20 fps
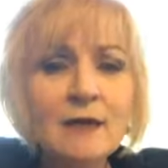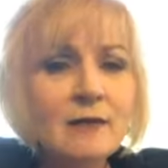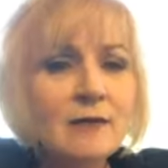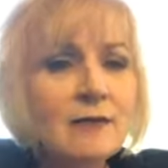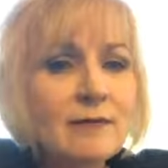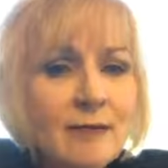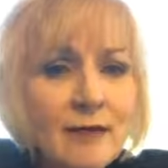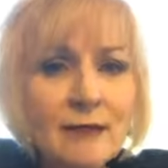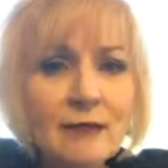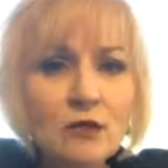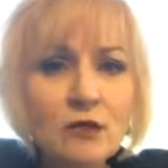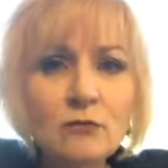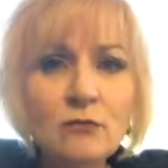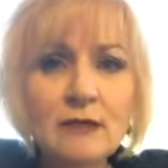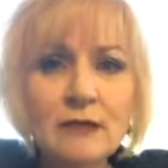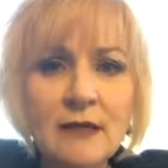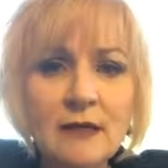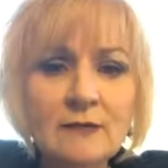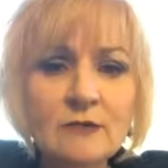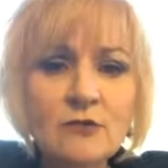Thank you
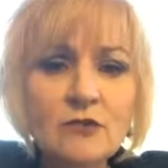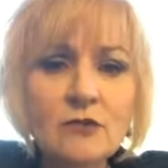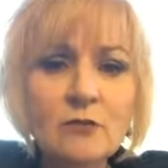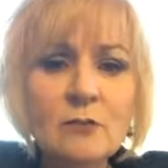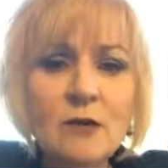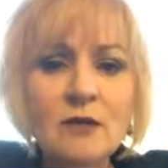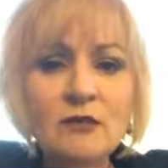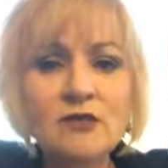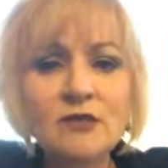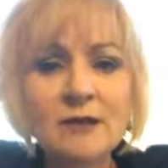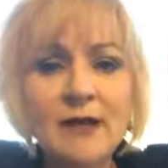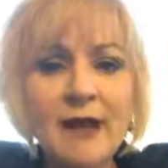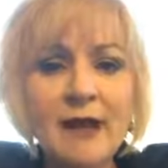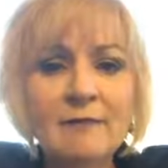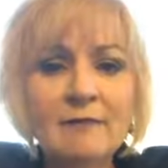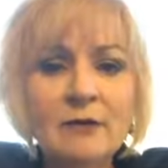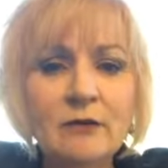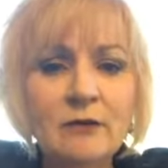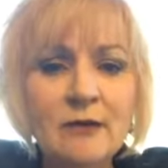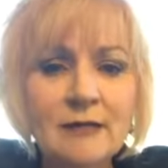again so much and
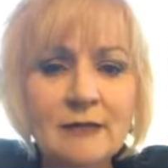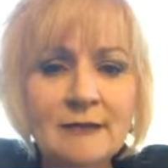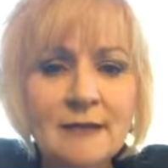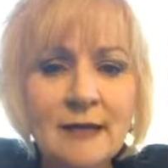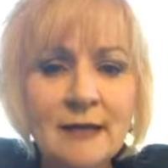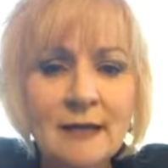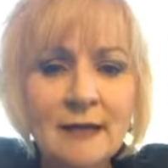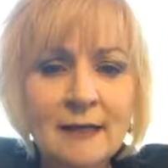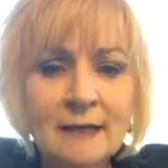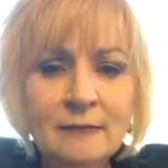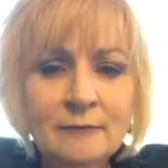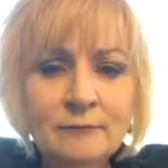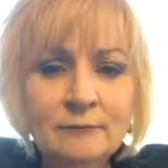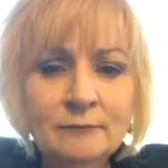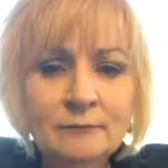have a great day.